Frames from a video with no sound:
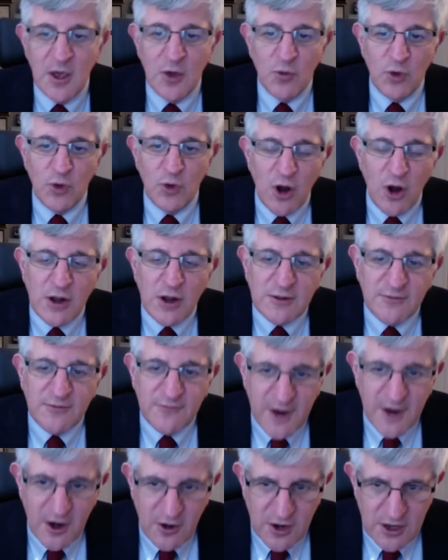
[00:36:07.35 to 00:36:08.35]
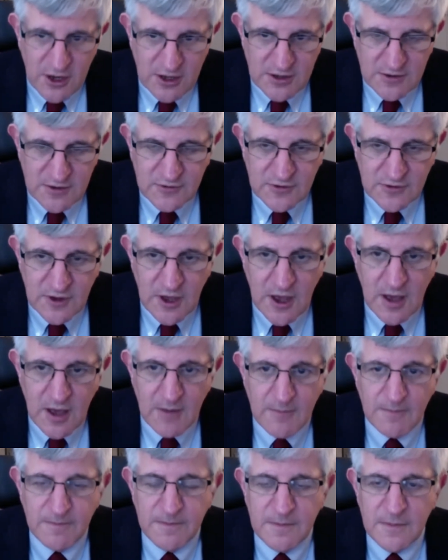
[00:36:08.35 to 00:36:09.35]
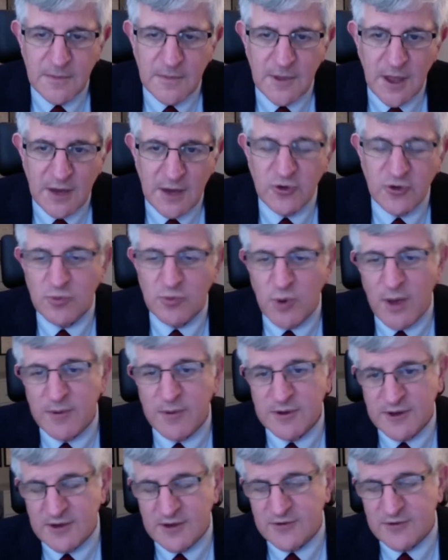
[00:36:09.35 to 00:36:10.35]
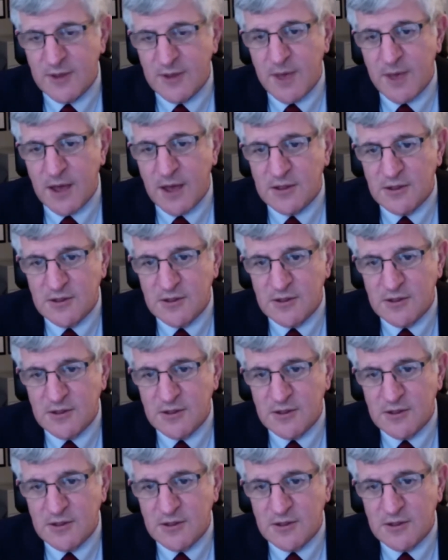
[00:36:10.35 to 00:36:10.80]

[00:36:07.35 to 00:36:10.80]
Regarding the variants, that should probably take a step back.